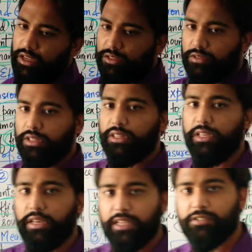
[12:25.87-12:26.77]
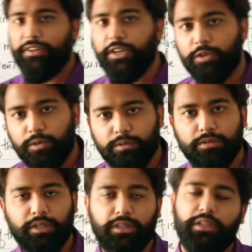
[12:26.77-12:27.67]
So in the next video,
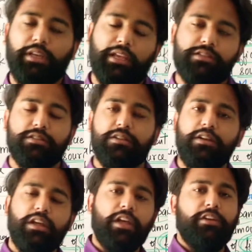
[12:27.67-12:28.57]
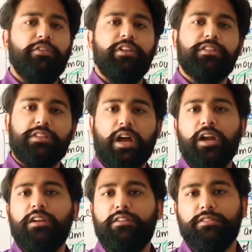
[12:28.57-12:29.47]
in the next turn, we'll
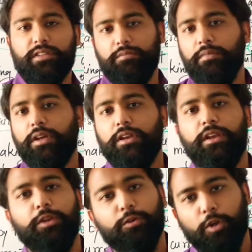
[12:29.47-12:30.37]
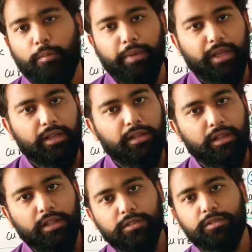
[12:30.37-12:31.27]
start some new topic.
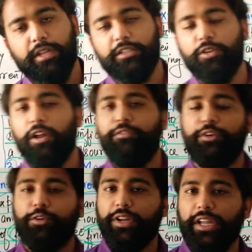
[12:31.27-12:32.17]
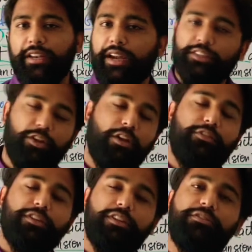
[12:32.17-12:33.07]
So that's all for today, that's all for
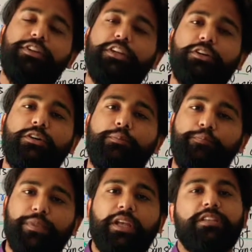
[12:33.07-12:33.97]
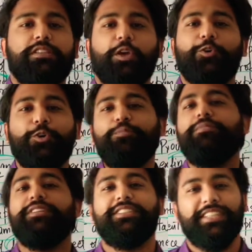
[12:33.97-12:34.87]
this video. Stay
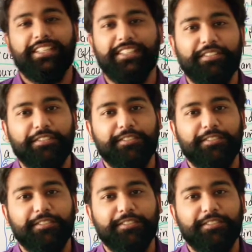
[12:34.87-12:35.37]
home, stay safe.